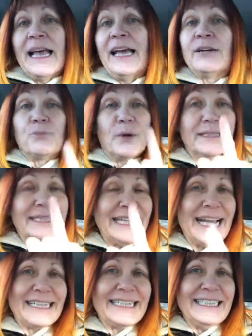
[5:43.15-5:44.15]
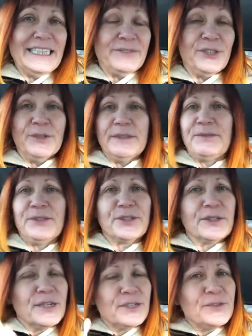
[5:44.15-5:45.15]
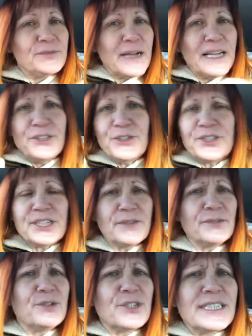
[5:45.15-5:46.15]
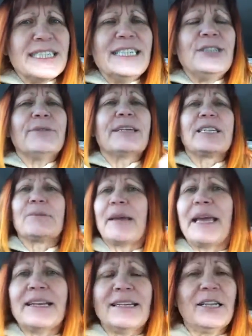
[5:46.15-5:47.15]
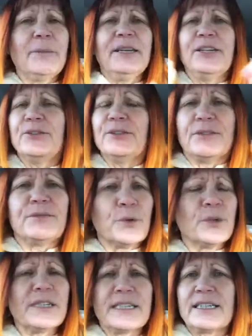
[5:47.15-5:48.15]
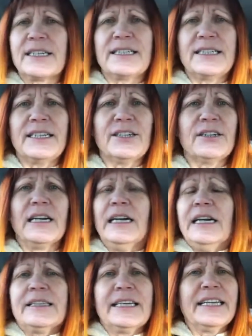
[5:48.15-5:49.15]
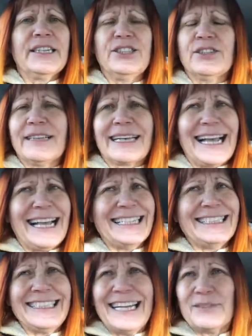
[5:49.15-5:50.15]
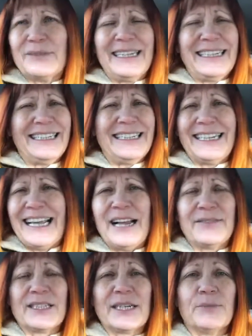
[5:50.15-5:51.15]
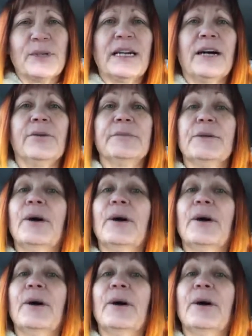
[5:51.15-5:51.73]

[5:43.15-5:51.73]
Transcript: And one thing I can give you, if you find yourself, you just need to expand it a little bit, you're in the 4 to 6 here thing, and you're like, I'm not ready to have someone help me.